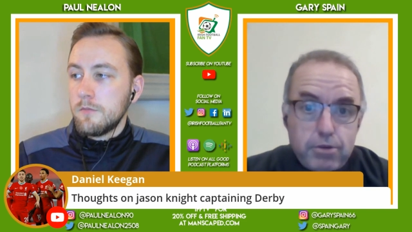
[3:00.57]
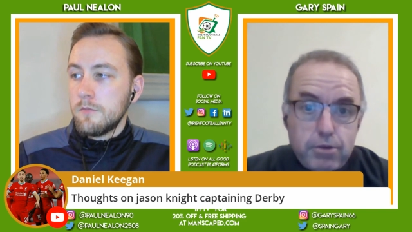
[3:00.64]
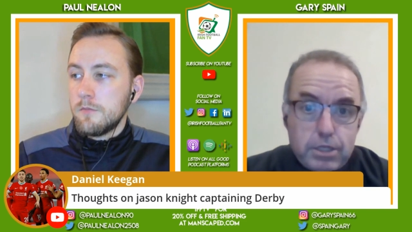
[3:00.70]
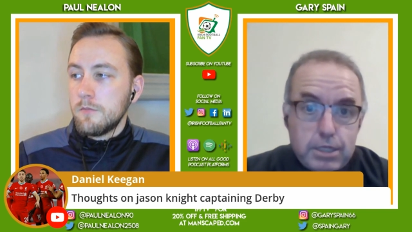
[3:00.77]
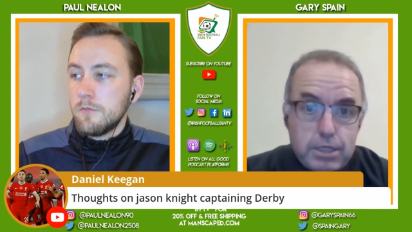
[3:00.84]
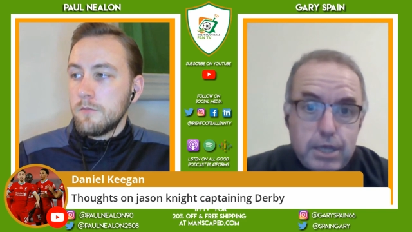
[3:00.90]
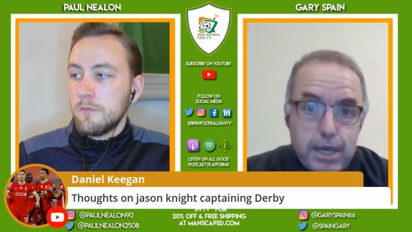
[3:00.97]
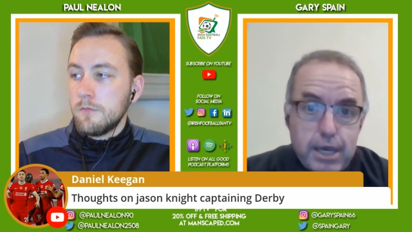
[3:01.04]
Speaker 1: There
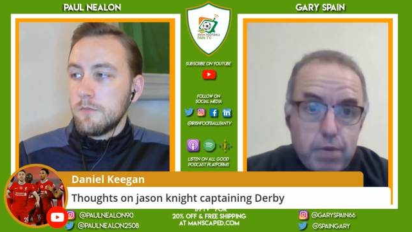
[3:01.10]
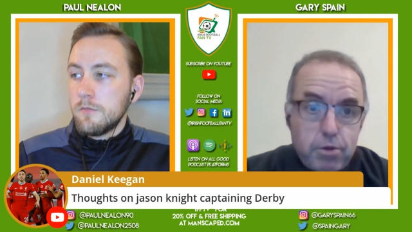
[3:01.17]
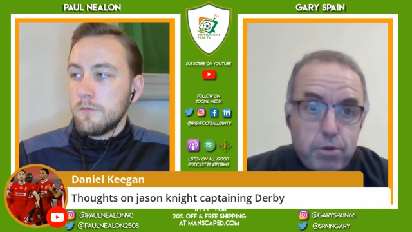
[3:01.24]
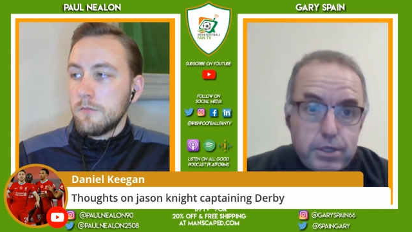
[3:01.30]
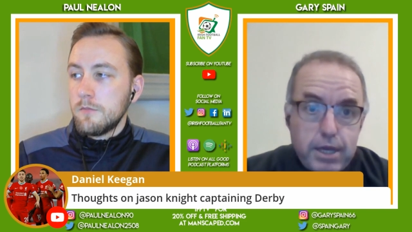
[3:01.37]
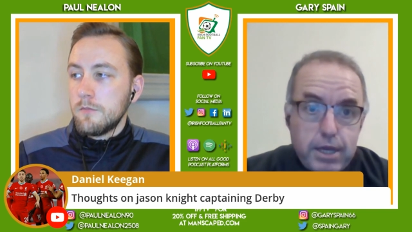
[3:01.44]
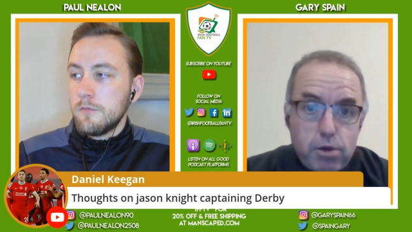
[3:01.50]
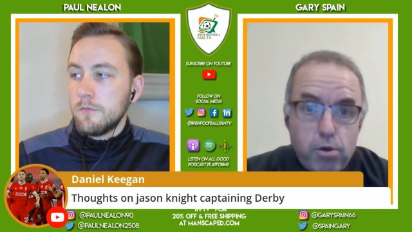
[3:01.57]
is a take-
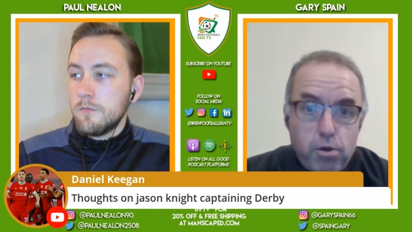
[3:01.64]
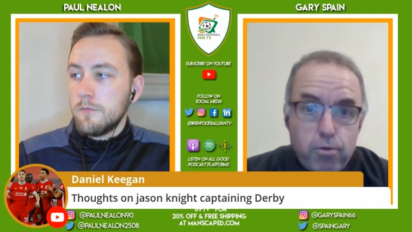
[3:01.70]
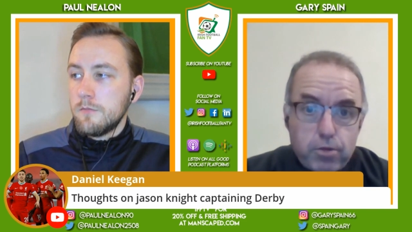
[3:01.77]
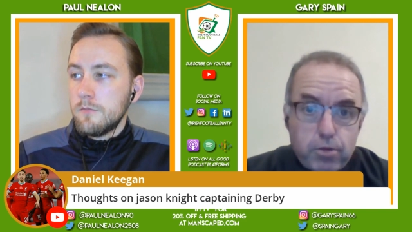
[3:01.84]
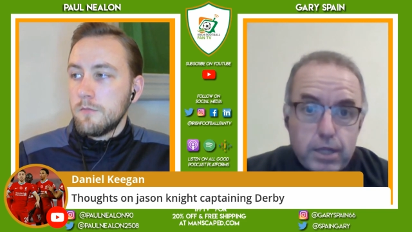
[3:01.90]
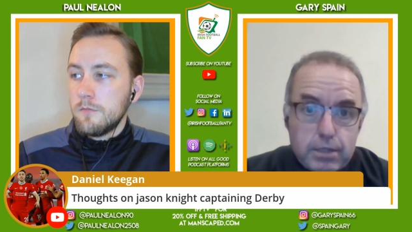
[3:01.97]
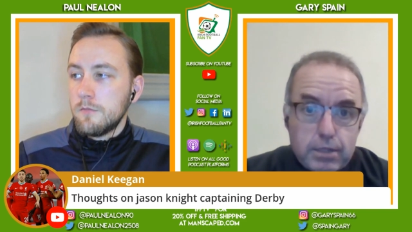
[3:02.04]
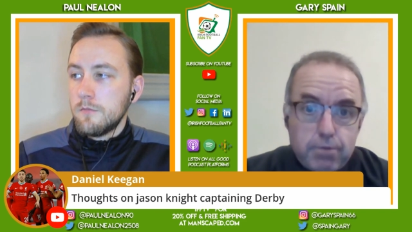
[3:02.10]

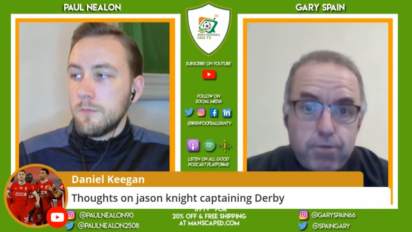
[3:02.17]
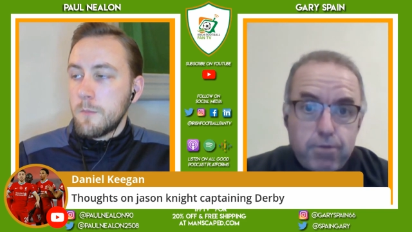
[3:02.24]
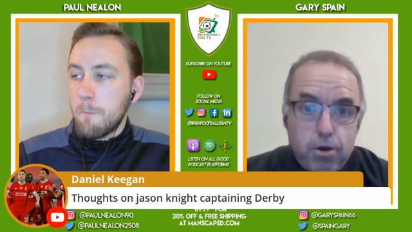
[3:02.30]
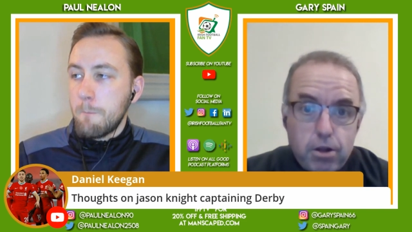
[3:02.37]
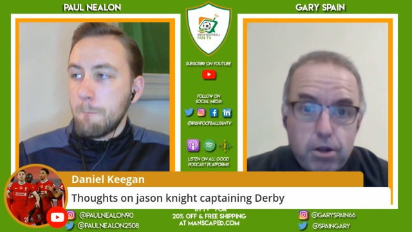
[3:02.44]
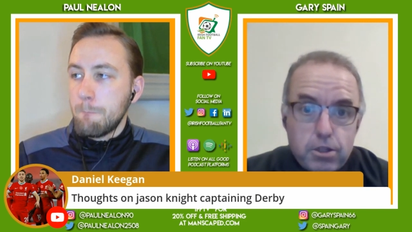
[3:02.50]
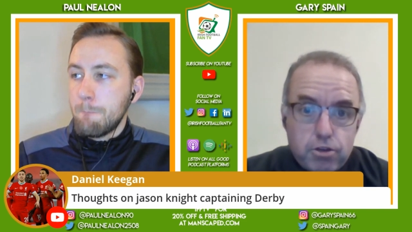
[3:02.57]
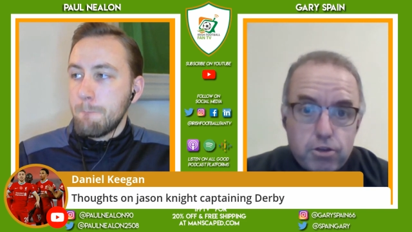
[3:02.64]
takeover that's
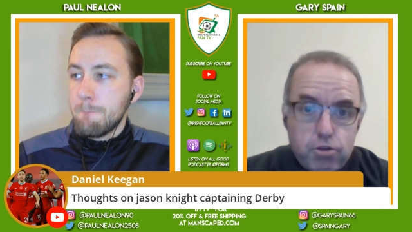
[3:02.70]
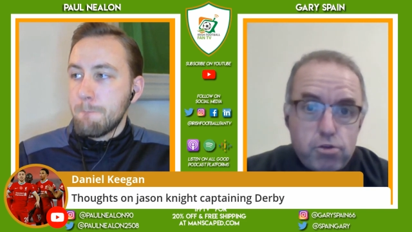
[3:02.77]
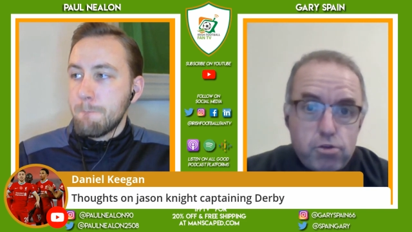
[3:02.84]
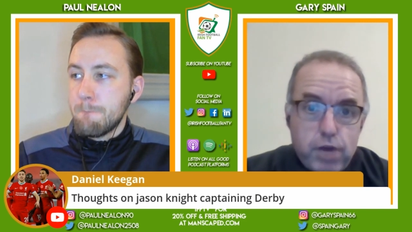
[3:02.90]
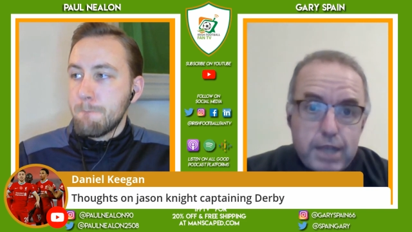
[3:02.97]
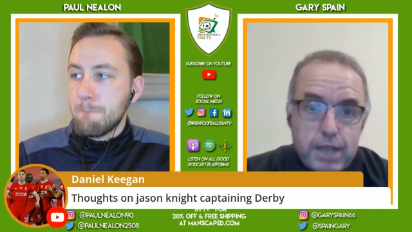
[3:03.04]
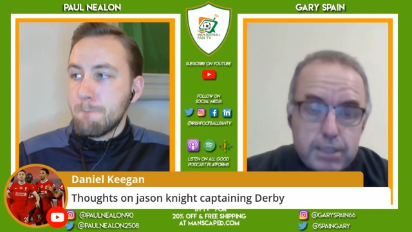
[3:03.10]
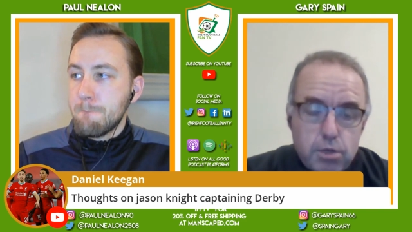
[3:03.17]
fallen through
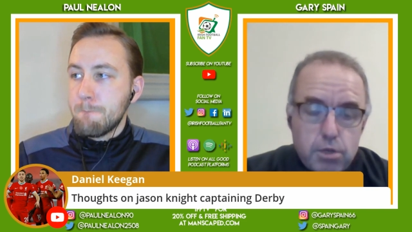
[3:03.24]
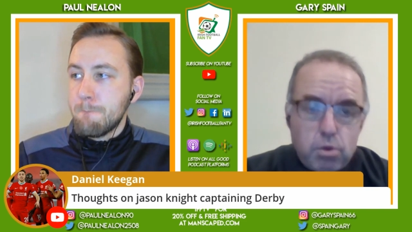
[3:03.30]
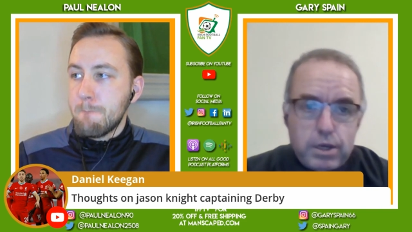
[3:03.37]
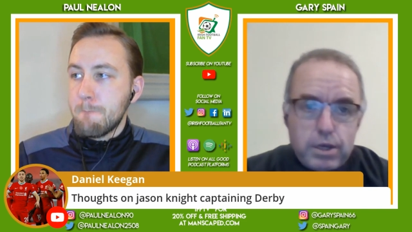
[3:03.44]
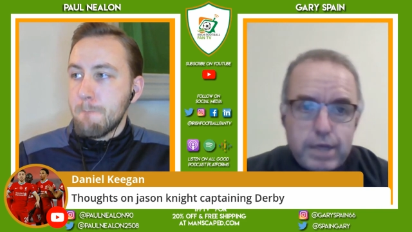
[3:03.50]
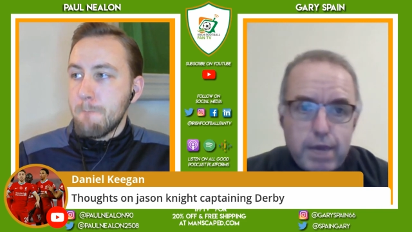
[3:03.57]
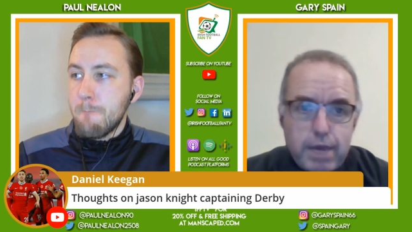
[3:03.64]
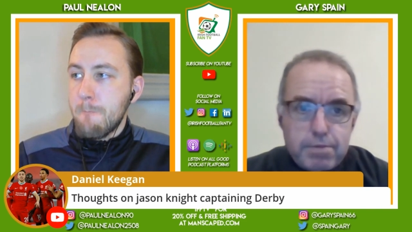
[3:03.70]
or hasn't
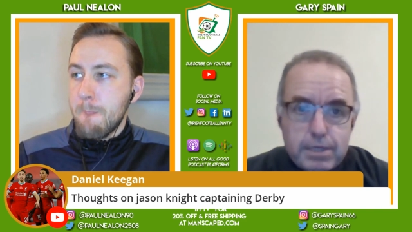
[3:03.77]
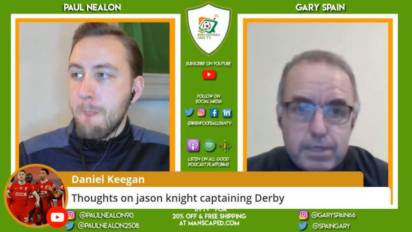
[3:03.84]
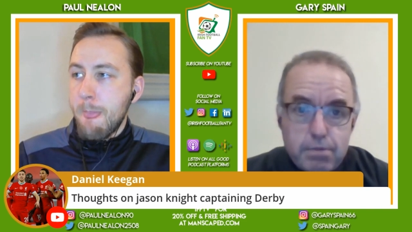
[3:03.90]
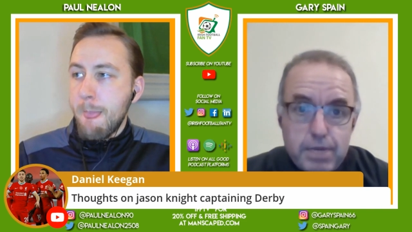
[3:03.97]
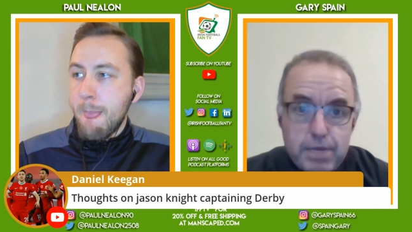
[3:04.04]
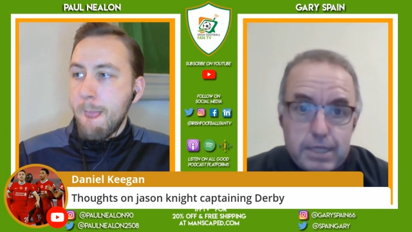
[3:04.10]
quite happened. It